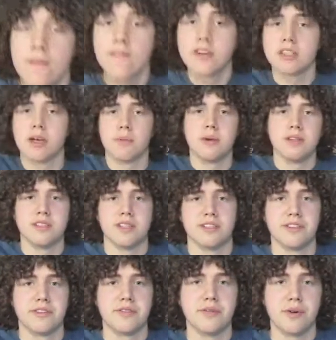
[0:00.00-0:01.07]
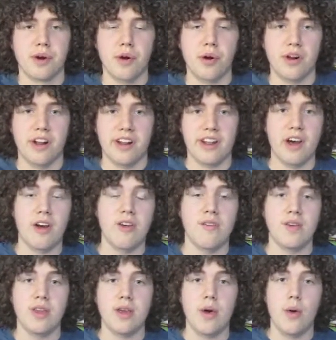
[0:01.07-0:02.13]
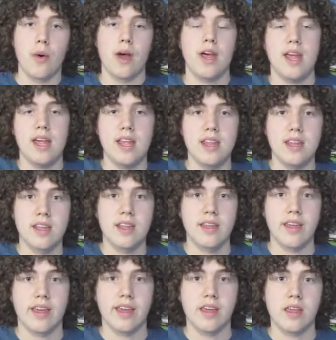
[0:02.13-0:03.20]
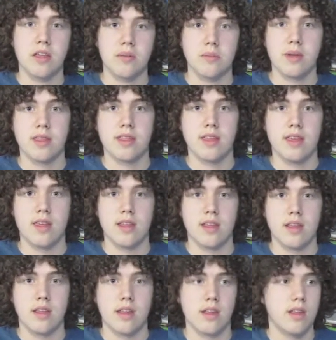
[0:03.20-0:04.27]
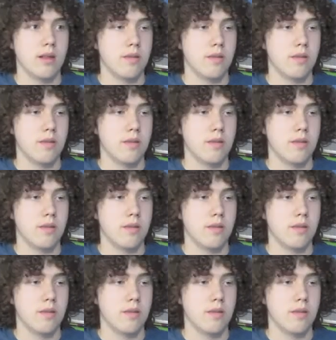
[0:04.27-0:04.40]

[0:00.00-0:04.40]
For some reason I just recorded an entire video and it like killed me at the end